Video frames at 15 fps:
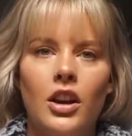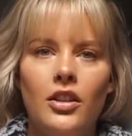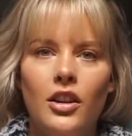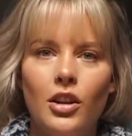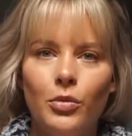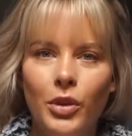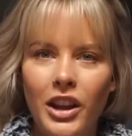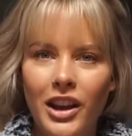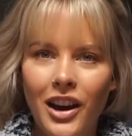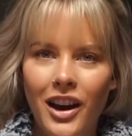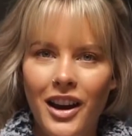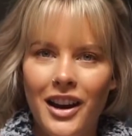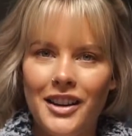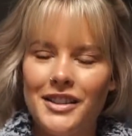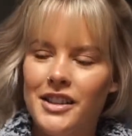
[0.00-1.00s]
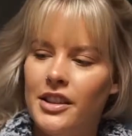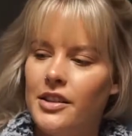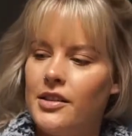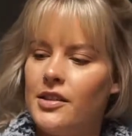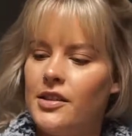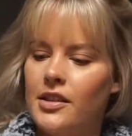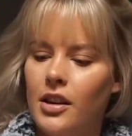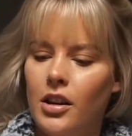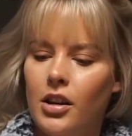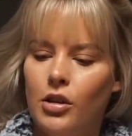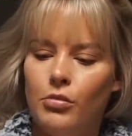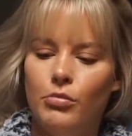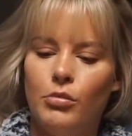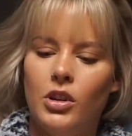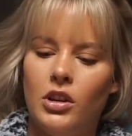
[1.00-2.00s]
Then we got
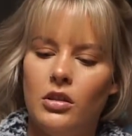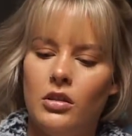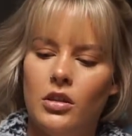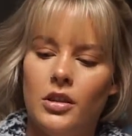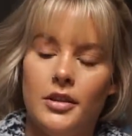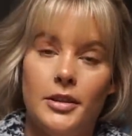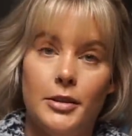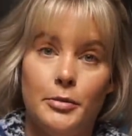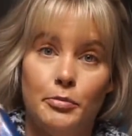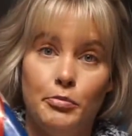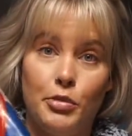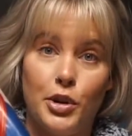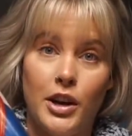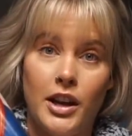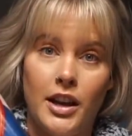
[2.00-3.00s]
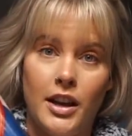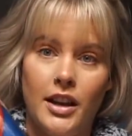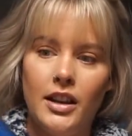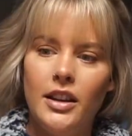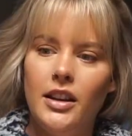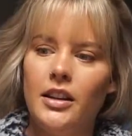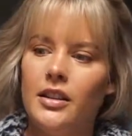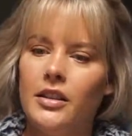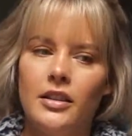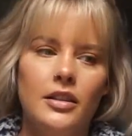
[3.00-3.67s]
some bread.